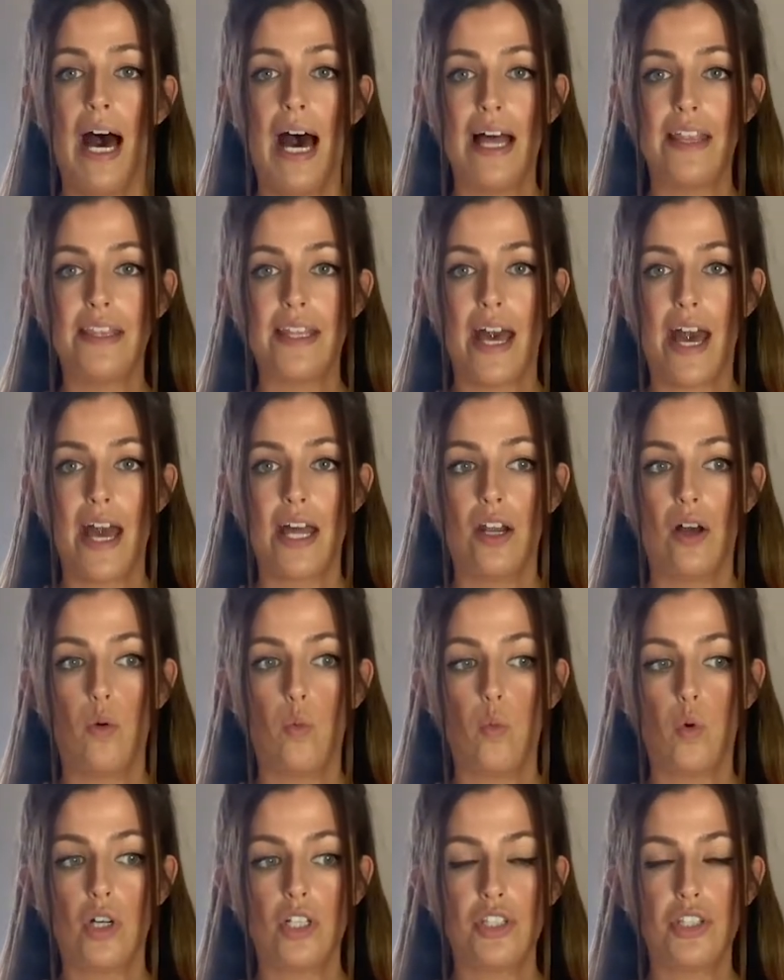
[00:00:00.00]
And
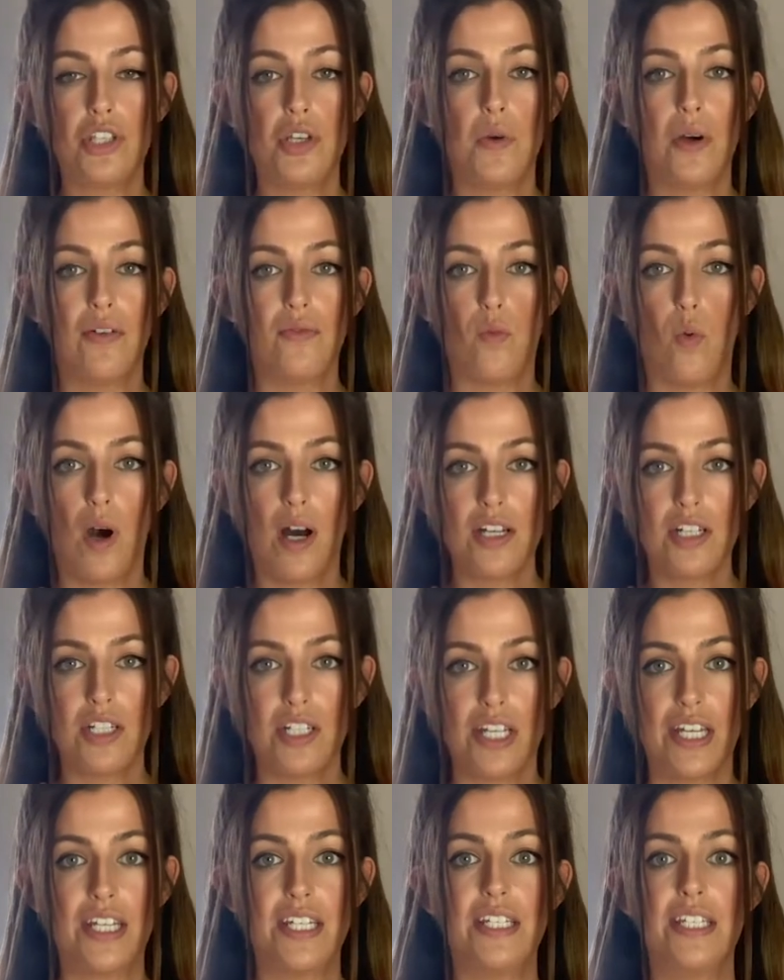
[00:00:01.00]
then once you have
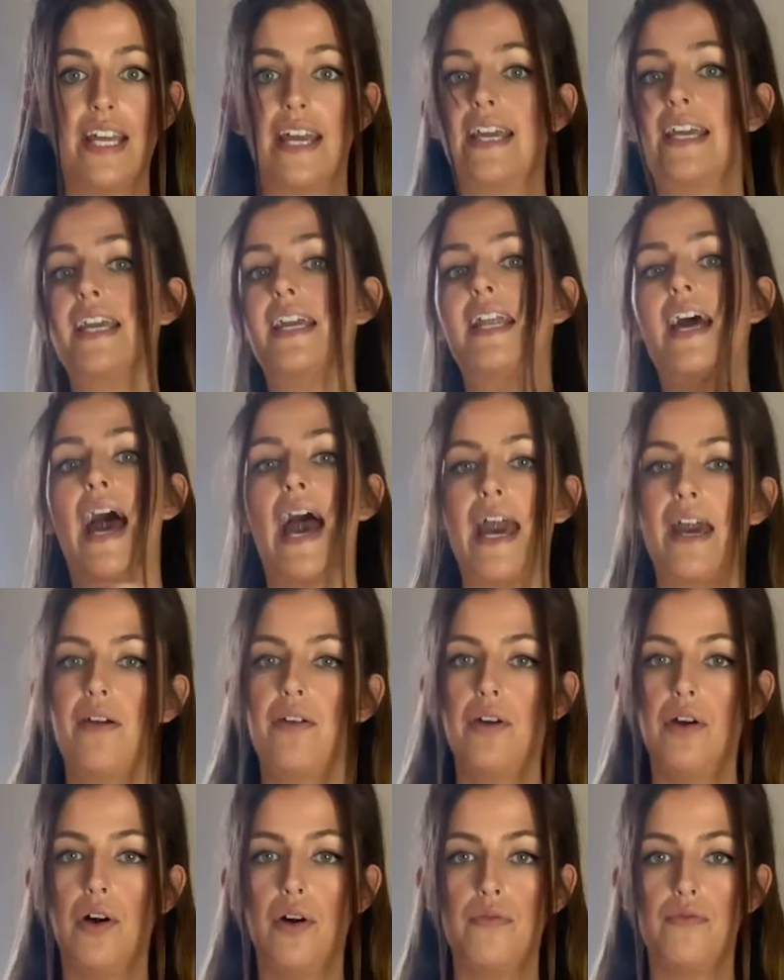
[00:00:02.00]
washed it, take it
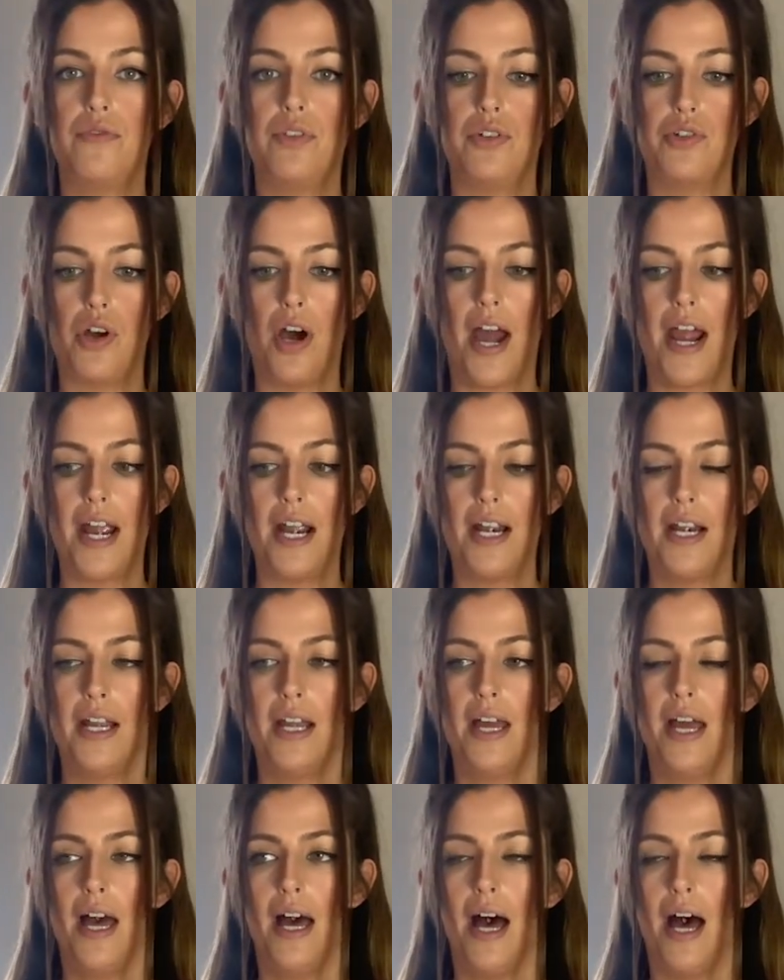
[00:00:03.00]
out of the dryer,
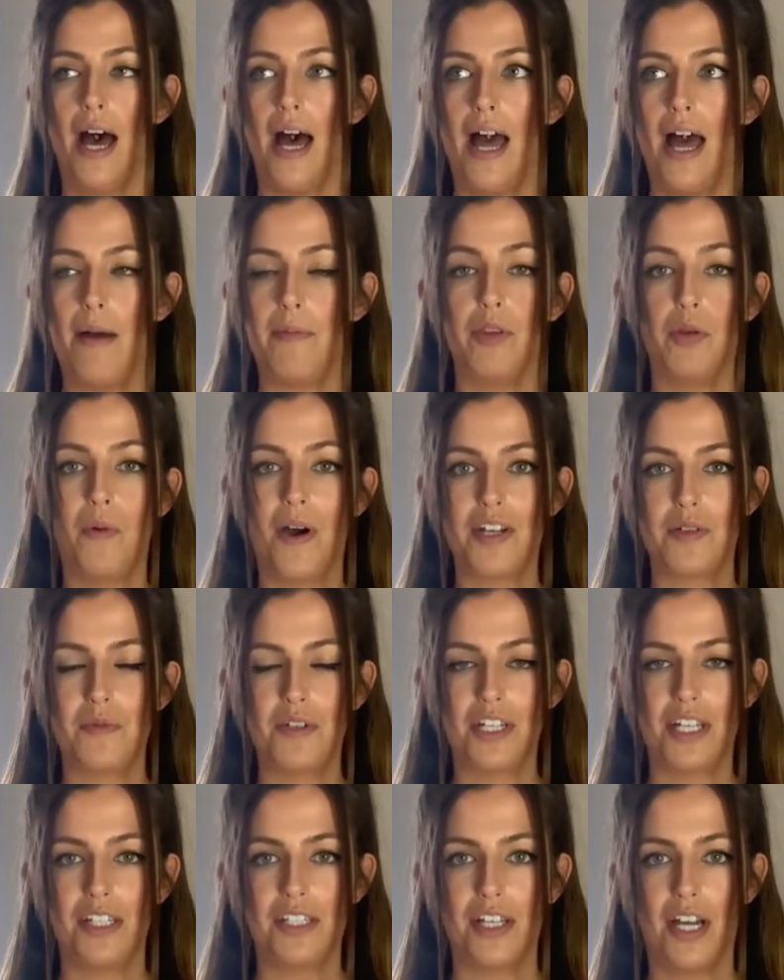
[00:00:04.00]
the
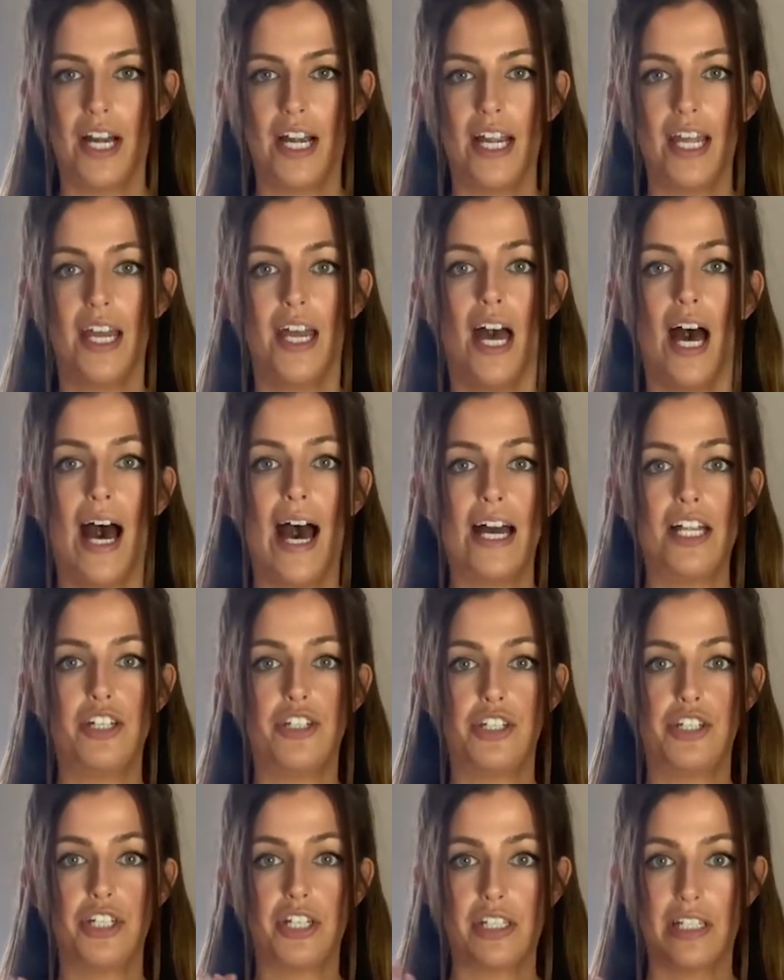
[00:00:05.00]
washing machine, sorry,
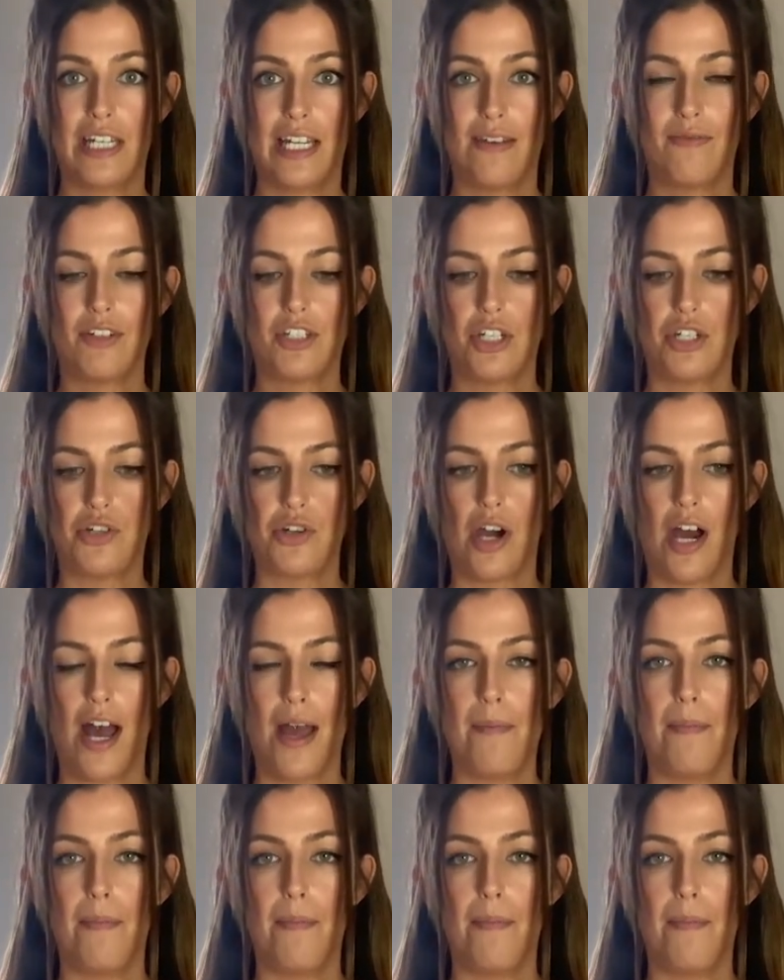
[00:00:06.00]
and just leave it to dry.